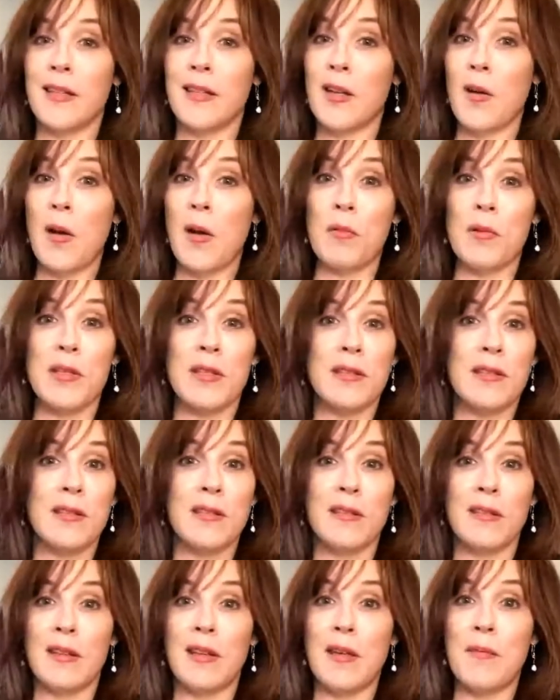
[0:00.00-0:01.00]
I
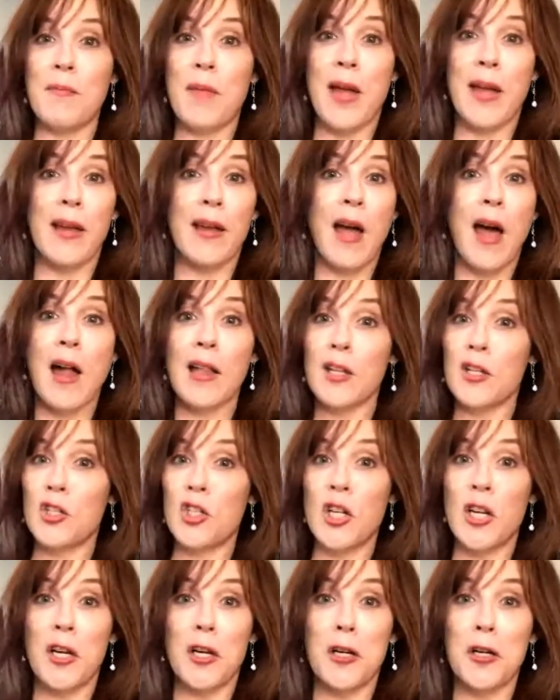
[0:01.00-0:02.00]
was in my
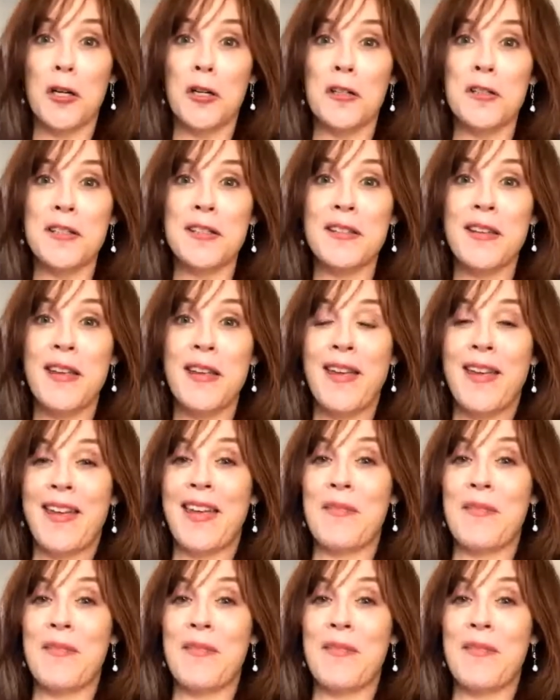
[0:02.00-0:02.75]
college years